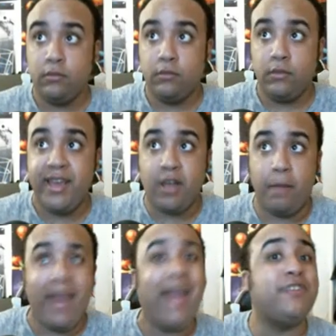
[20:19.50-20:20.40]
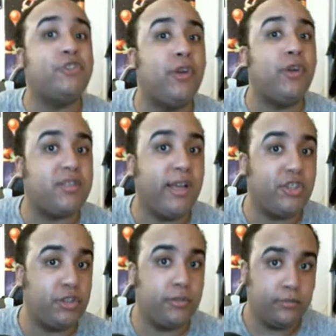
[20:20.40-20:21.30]
He commands your
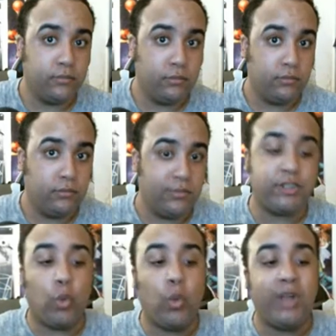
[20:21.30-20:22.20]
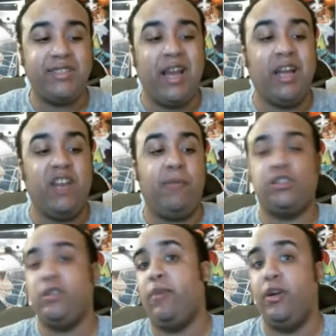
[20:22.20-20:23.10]
attention. That's the one thing I love about
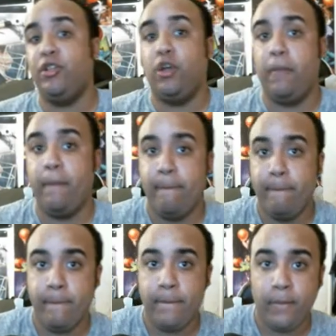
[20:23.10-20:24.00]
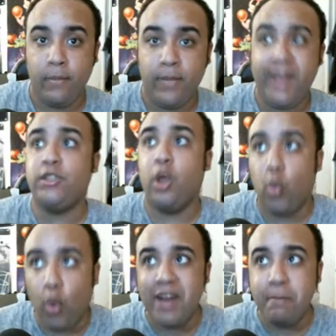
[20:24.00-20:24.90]
Samoa Joe. He's the
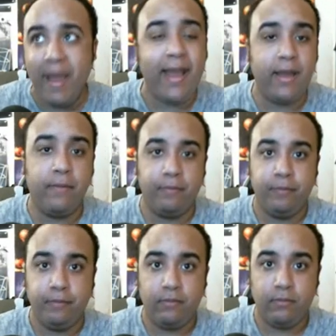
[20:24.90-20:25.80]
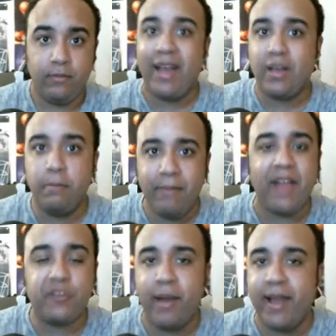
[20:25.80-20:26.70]
one man that
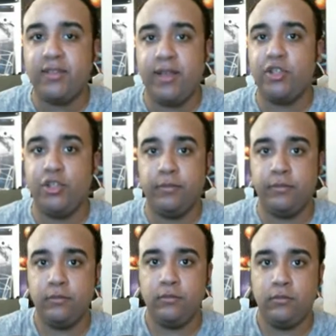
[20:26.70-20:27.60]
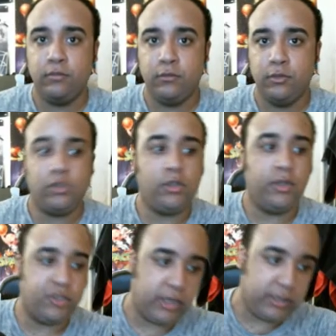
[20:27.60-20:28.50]
commands my attention. So does
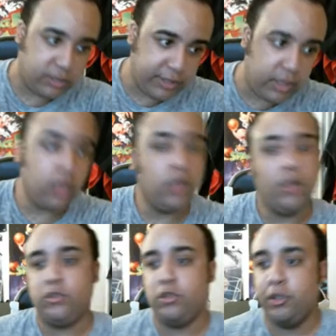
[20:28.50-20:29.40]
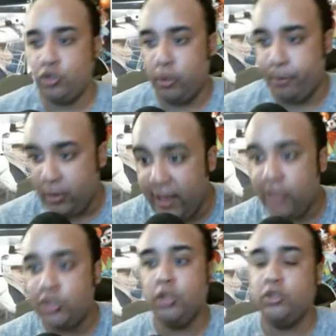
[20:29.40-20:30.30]
John Cena, so does Triple
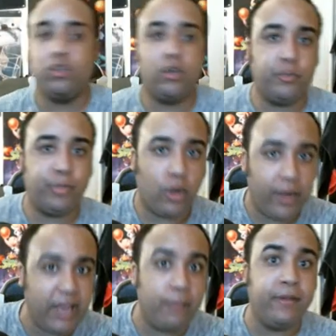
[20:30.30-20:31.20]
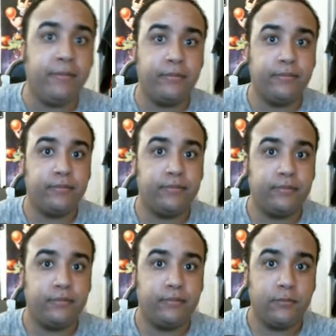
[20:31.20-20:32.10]
H, so does Paul Heyman,
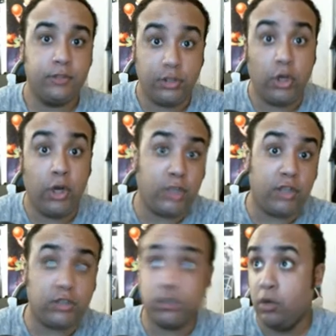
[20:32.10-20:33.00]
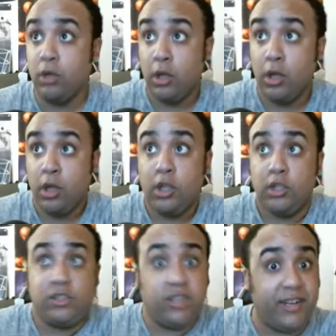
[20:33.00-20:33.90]
so does also
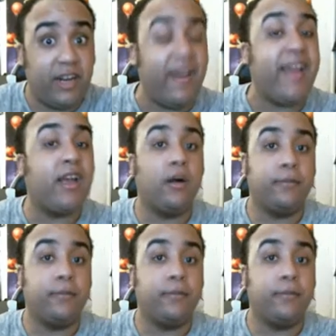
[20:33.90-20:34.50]
Zelina Vega.